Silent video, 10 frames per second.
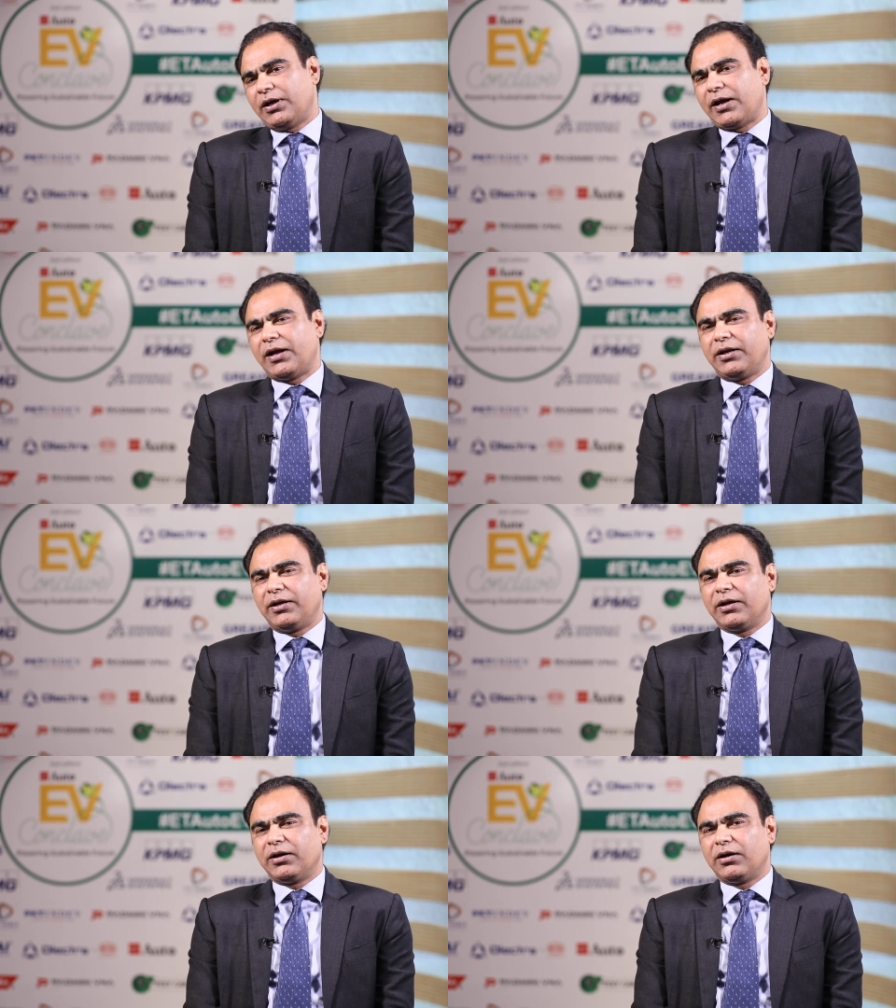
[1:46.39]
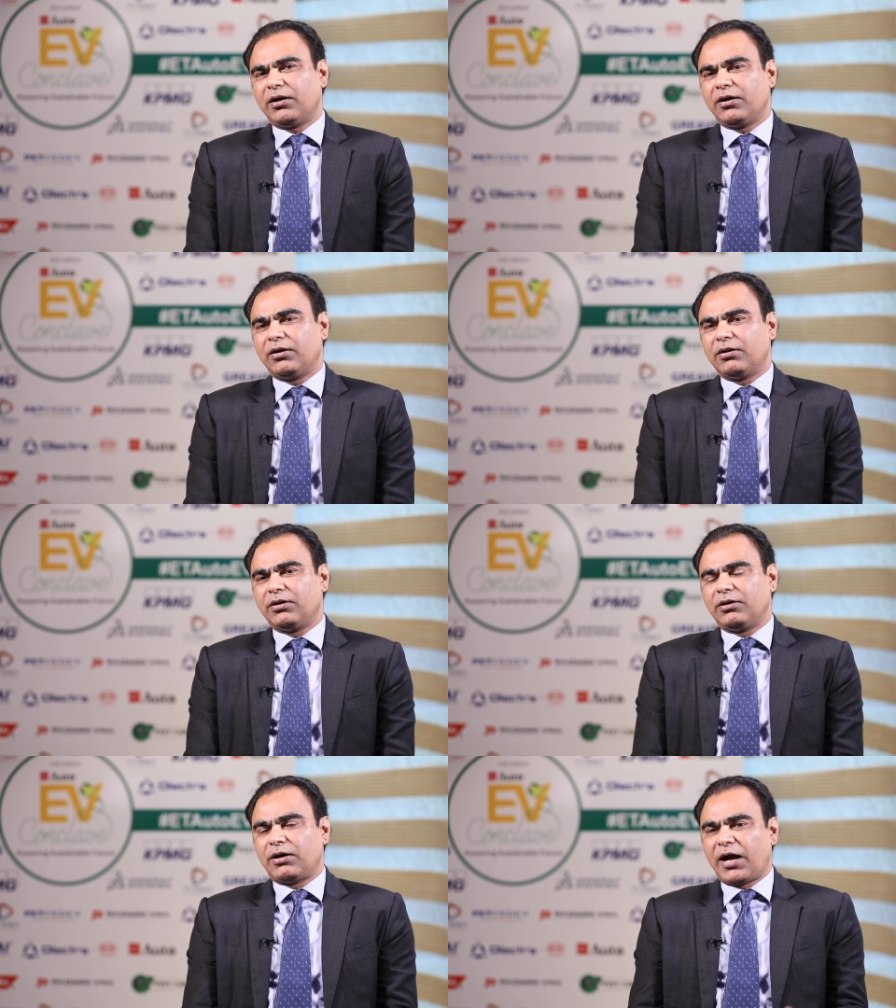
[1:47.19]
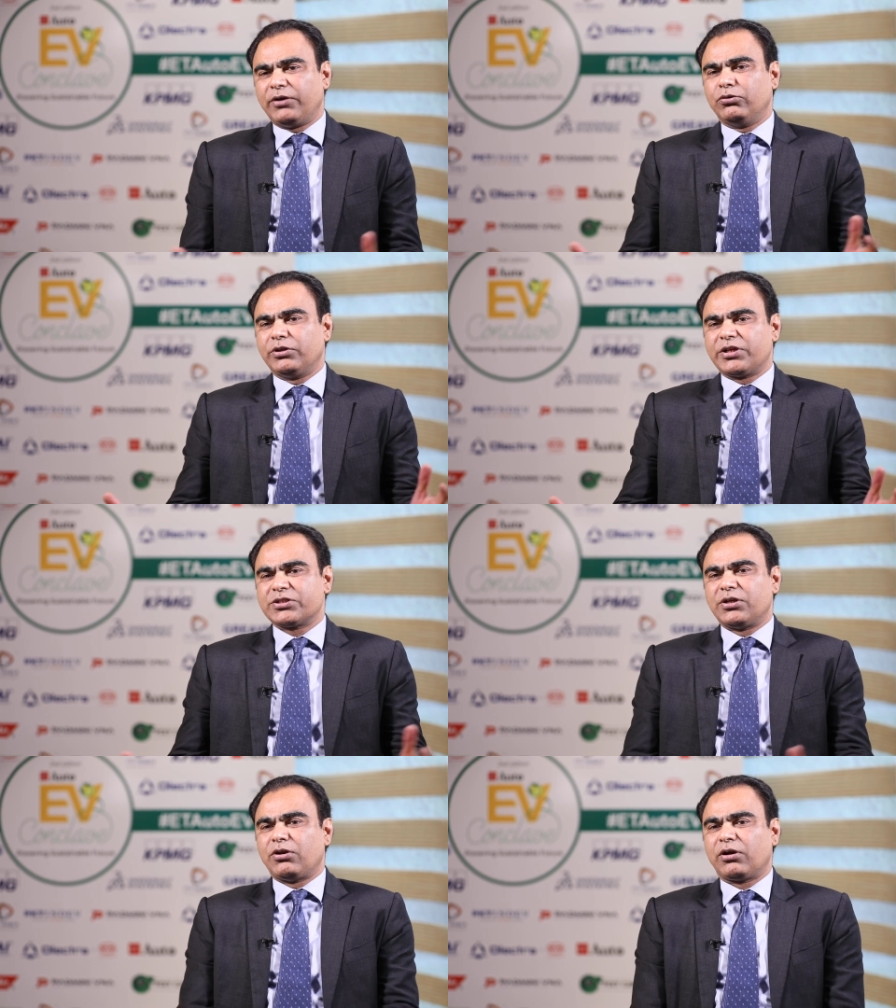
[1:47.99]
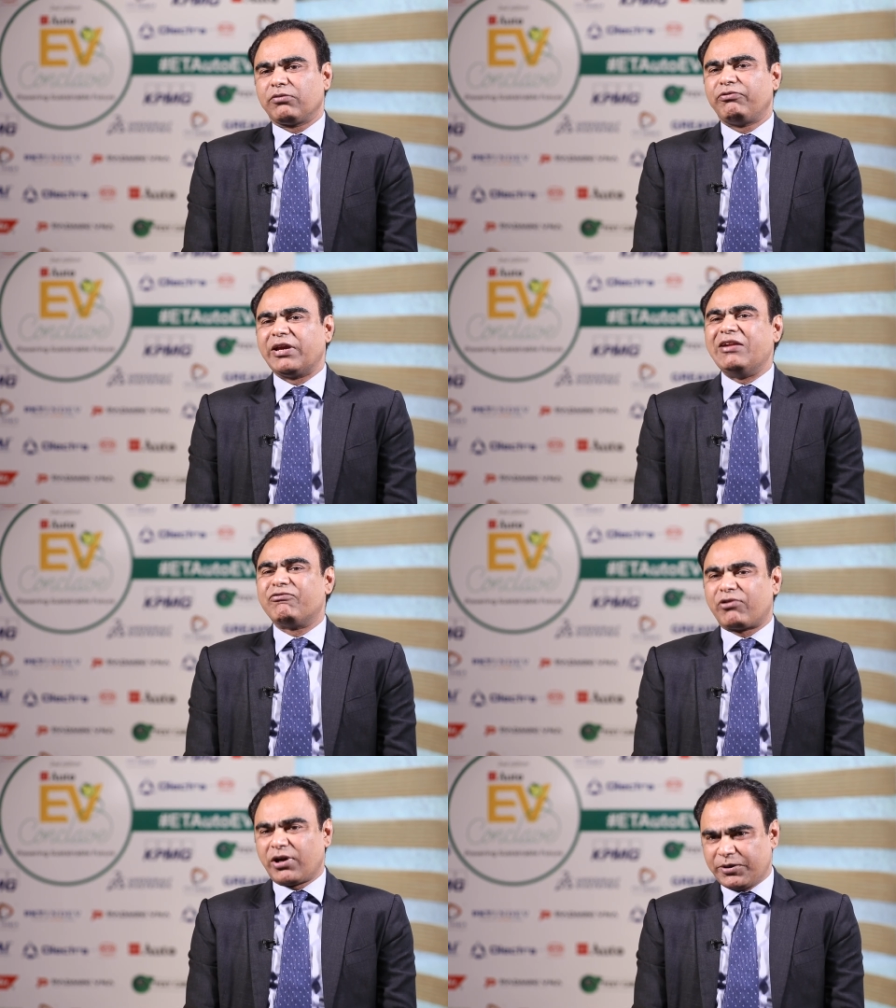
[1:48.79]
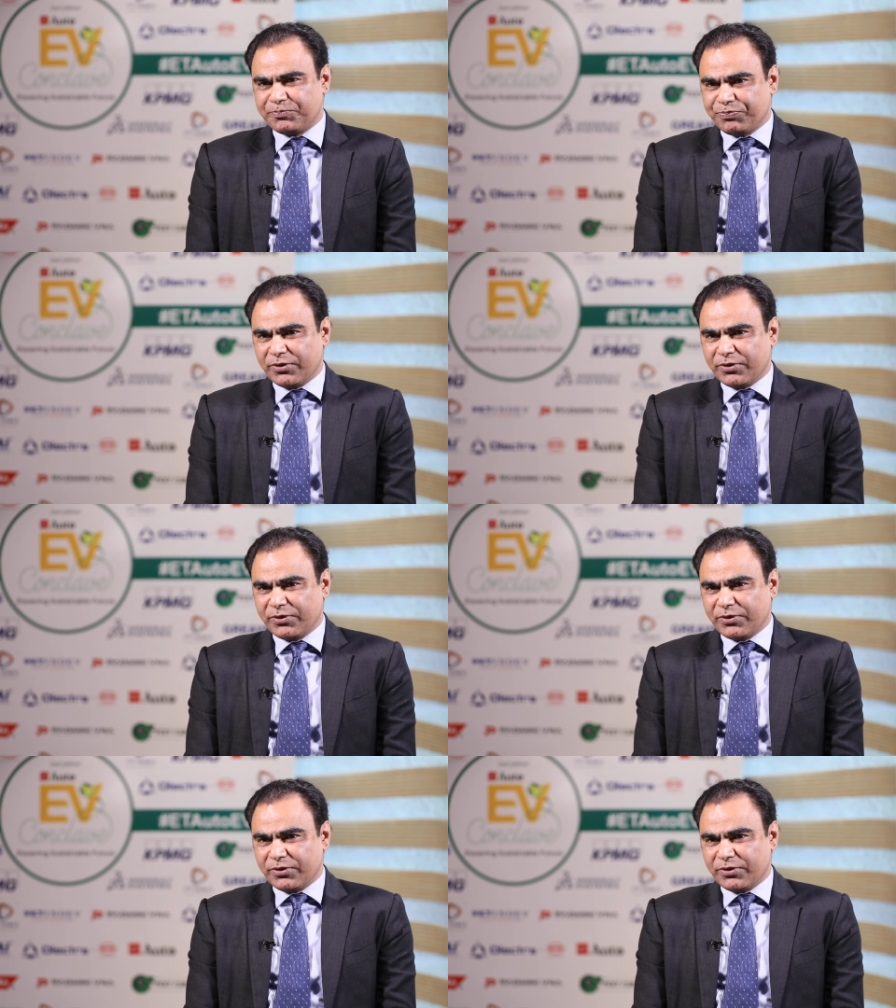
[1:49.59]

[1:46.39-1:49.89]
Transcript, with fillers: And uh, I know there is a lot of infra